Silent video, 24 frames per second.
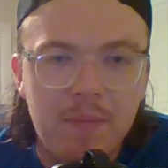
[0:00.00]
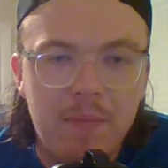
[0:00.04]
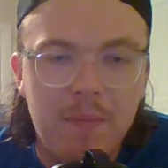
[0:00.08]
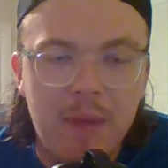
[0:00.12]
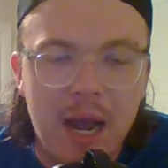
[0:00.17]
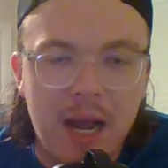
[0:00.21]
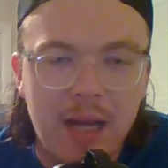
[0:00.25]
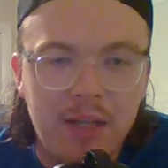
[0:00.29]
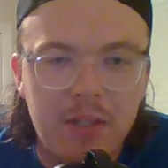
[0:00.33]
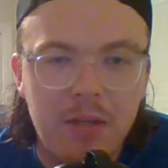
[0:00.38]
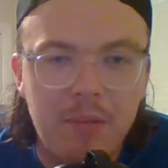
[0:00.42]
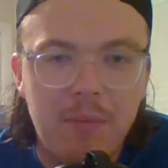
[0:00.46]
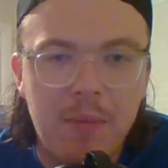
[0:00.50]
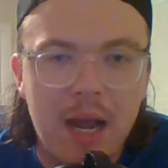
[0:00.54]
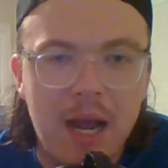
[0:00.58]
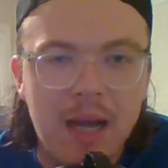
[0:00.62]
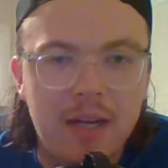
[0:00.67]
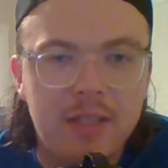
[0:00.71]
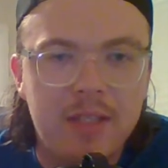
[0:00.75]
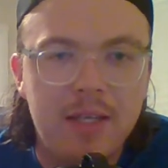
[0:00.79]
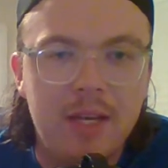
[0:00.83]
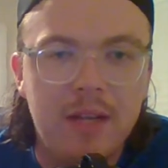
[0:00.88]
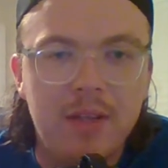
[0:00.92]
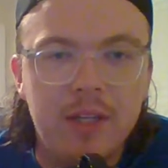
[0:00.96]

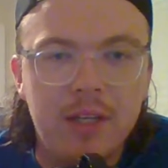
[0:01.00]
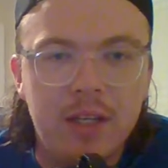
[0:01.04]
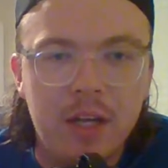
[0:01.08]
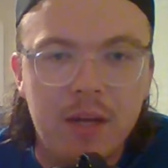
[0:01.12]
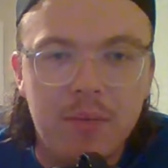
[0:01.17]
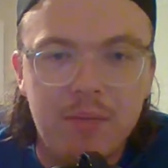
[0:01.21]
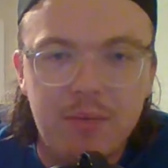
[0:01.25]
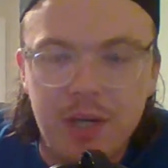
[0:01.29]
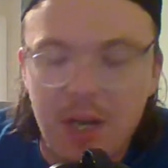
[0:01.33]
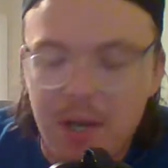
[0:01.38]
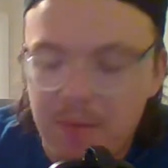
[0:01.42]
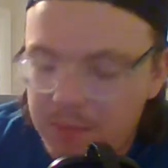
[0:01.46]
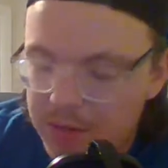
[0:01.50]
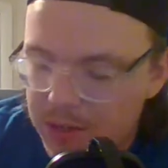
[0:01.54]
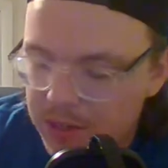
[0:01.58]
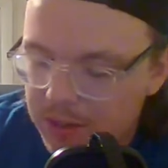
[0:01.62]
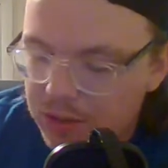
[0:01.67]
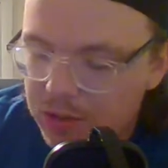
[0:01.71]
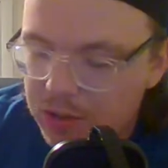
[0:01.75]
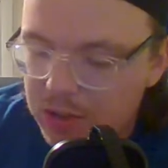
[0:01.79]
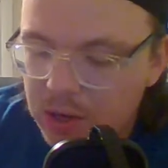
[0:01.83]
back-to-back Stanley Cup champions.